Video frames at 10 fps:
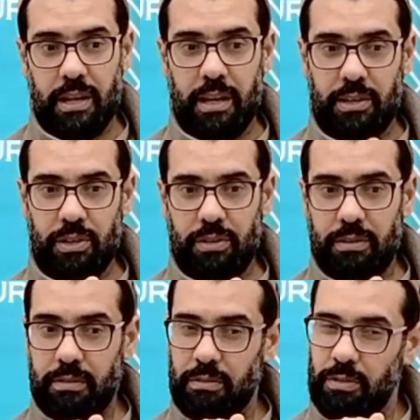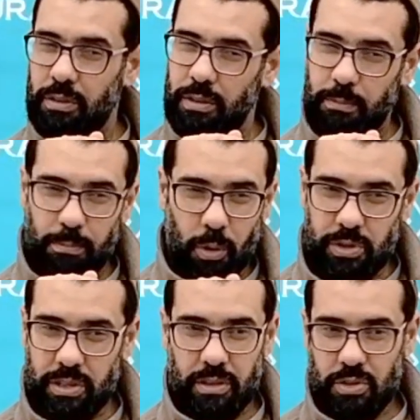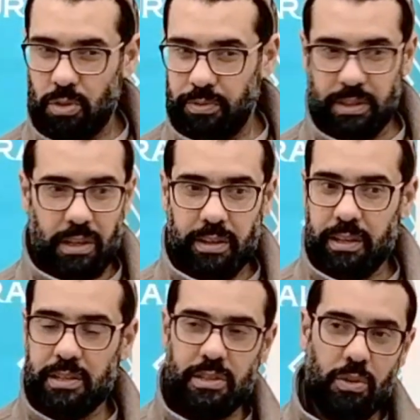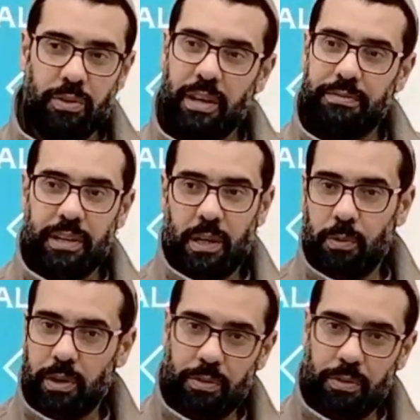And most of the Sufi tariqas in North Africa were